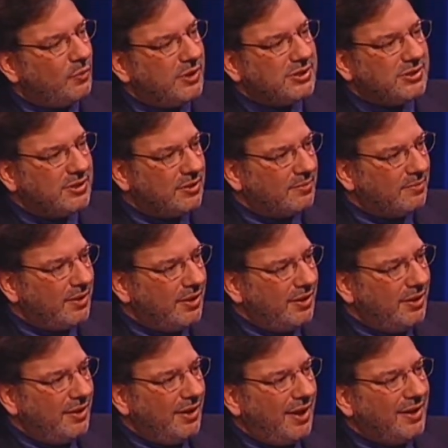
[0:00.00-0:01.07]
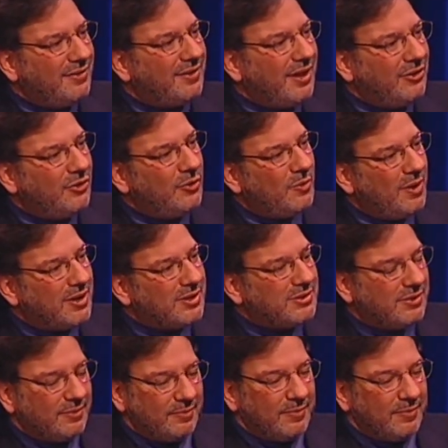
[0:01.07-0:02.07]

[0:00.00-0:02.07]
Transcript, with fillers: wisdom has said to us,